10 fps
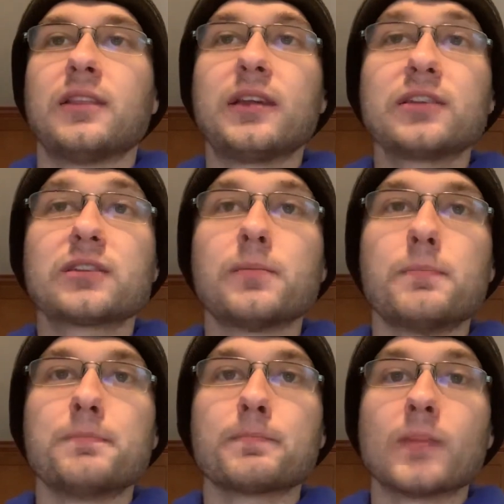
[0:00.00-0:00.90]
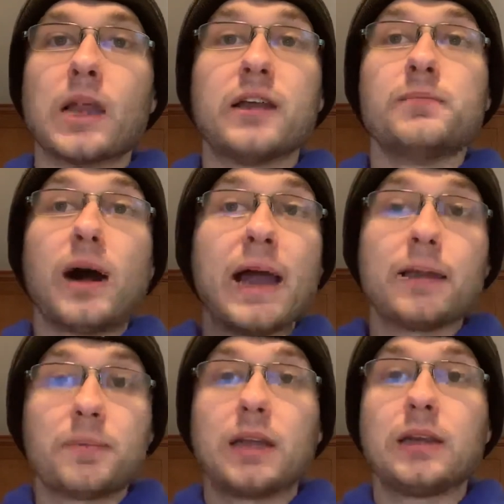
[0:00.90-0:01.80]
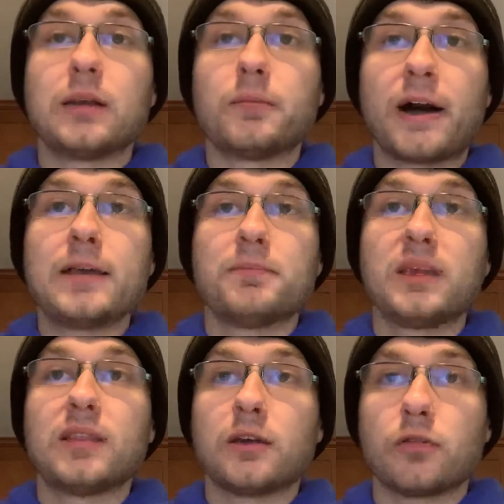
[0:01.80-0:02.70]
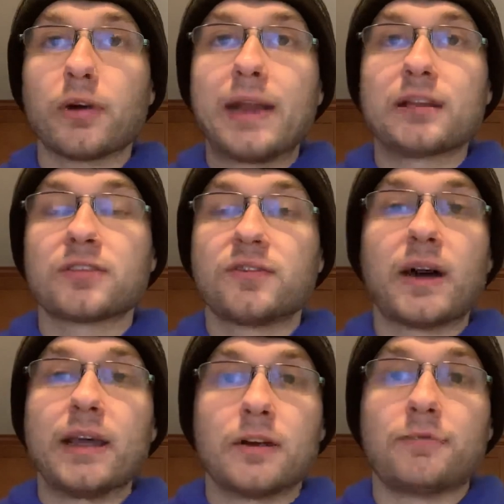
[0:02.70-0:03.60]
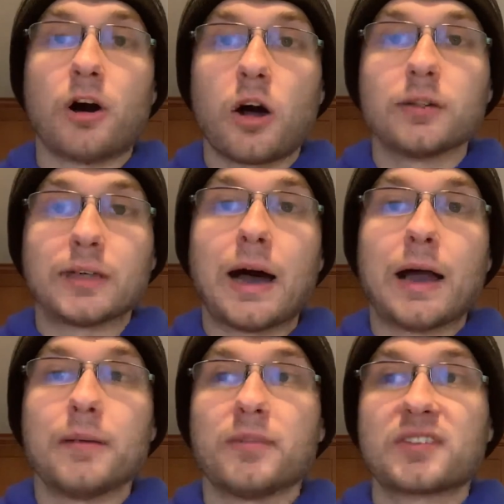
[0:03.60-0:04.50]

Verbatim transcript: This in my opinion, might be the greatest fight of all time.